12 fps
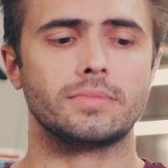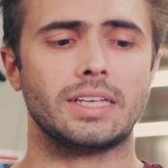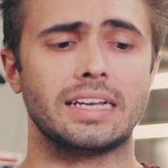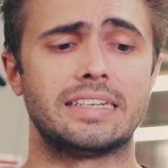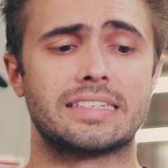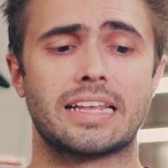
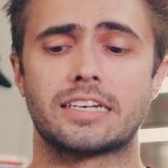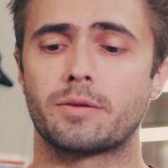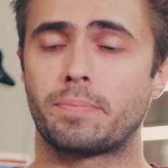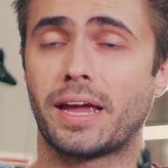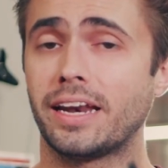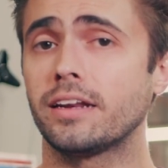is that
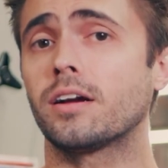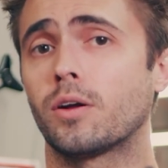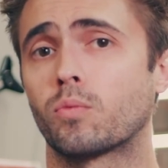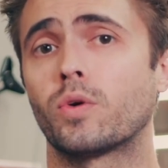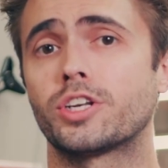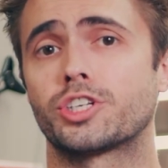depending
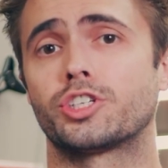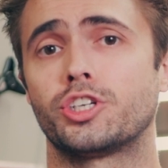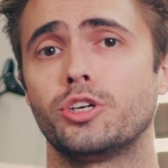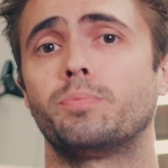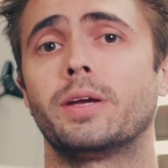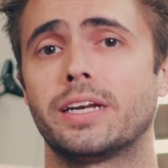on which
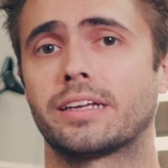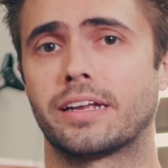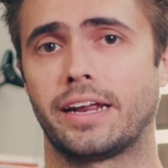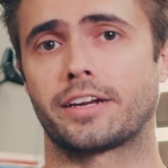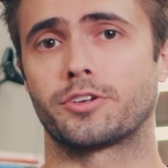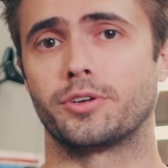2-pin
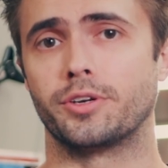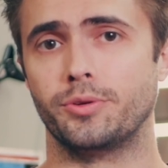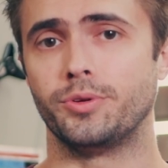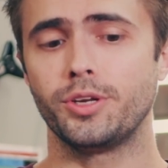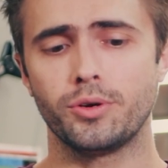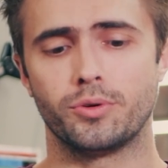connector you
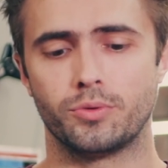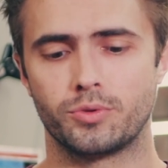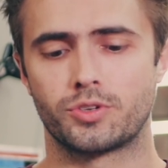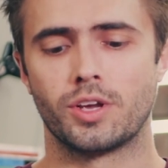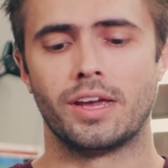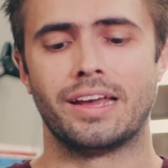
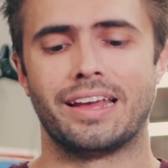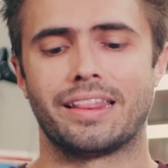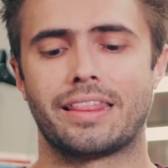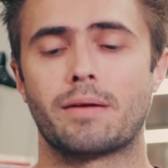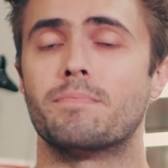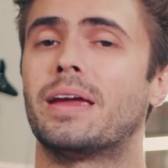use,
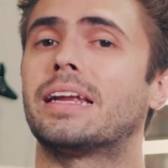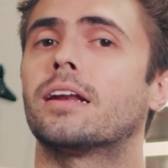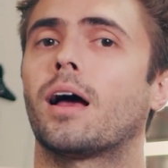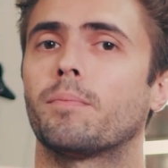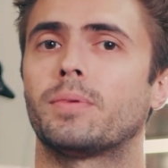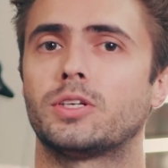they may
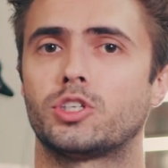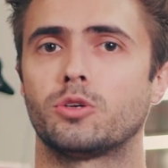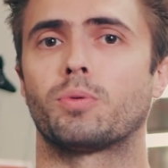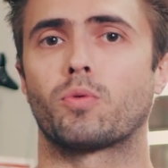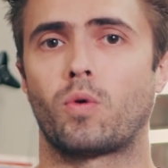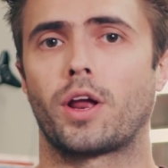not be
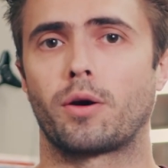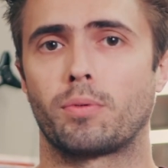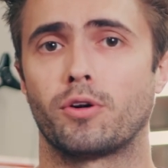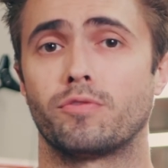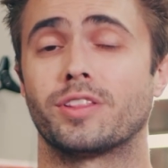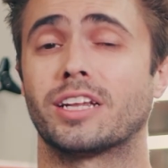super
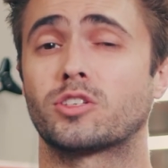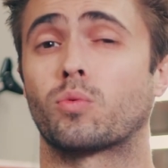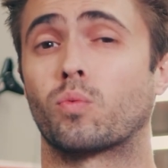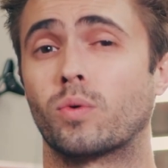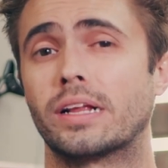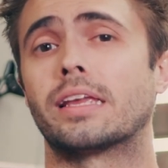waterproof. And that's a
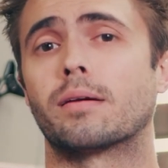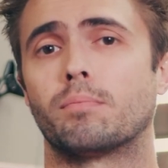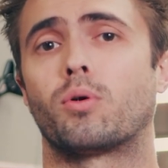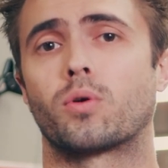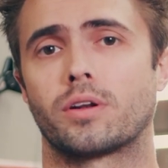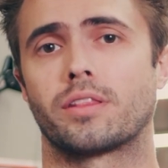really
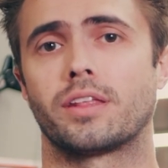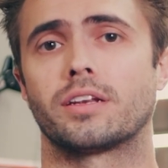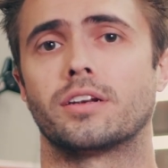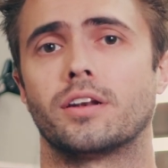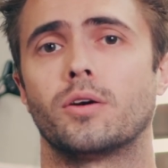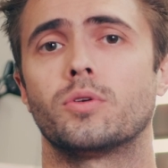important thing
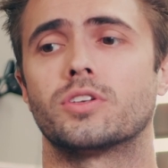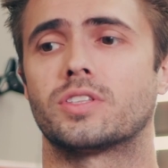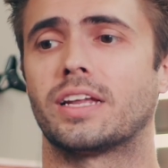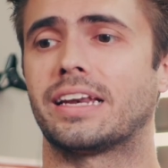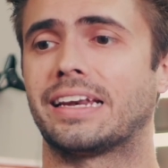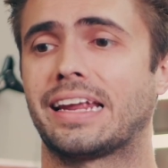to note, is
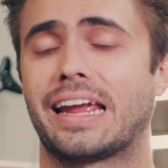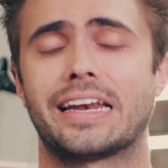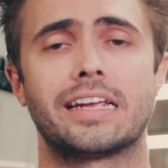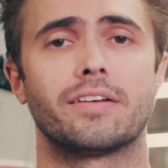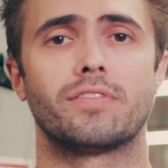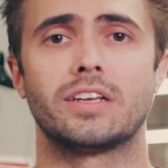that in
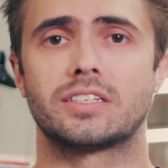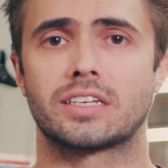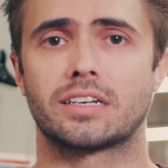any of these